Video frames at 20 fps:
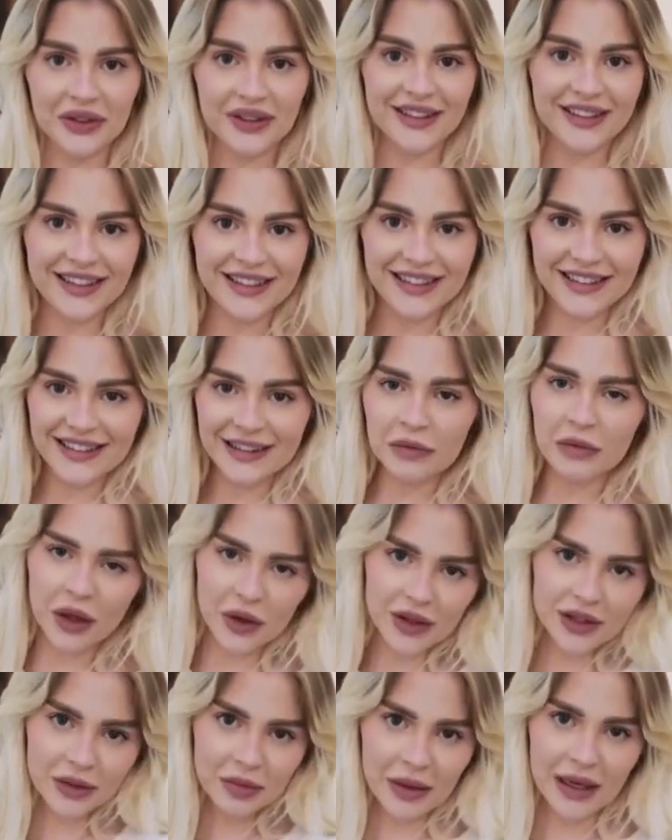ordered Isabel
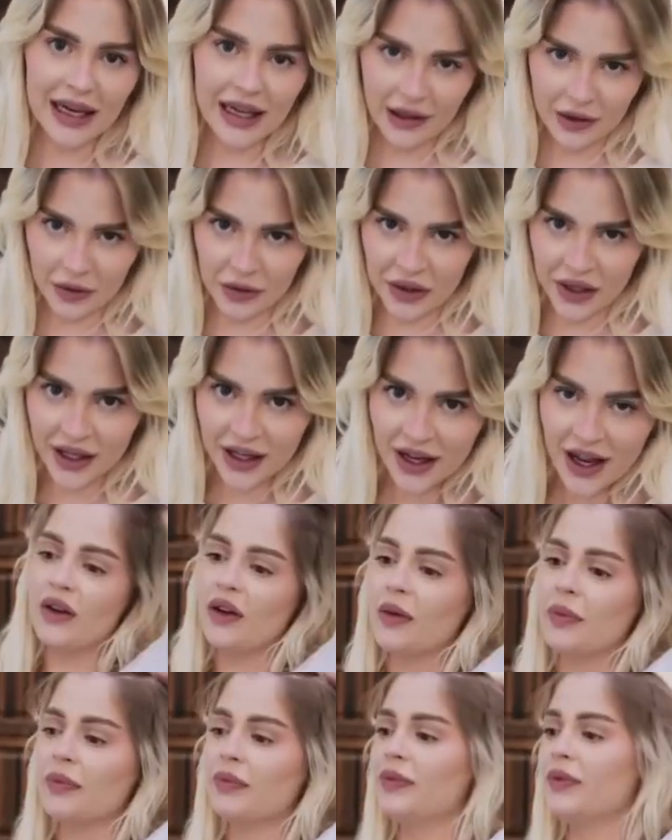to fetch a glass of
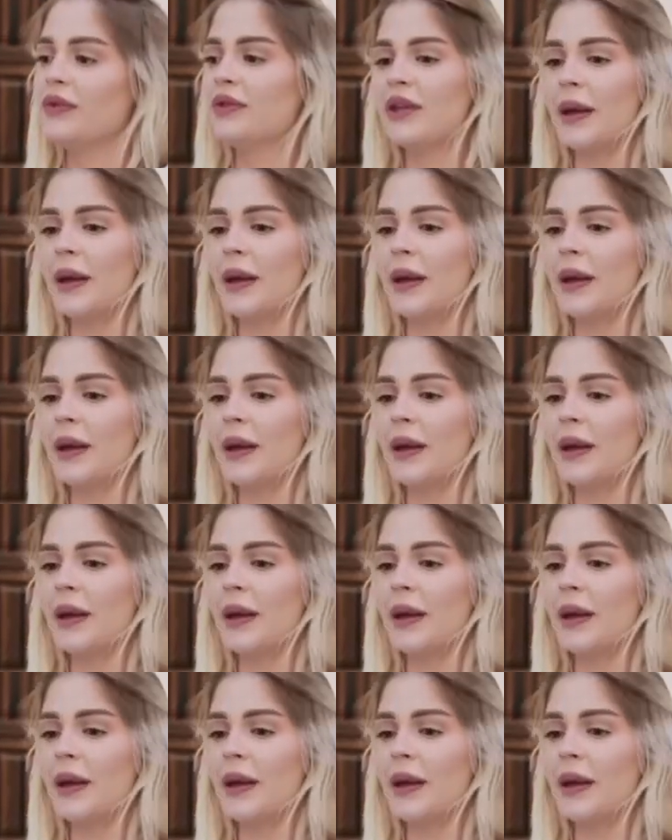water for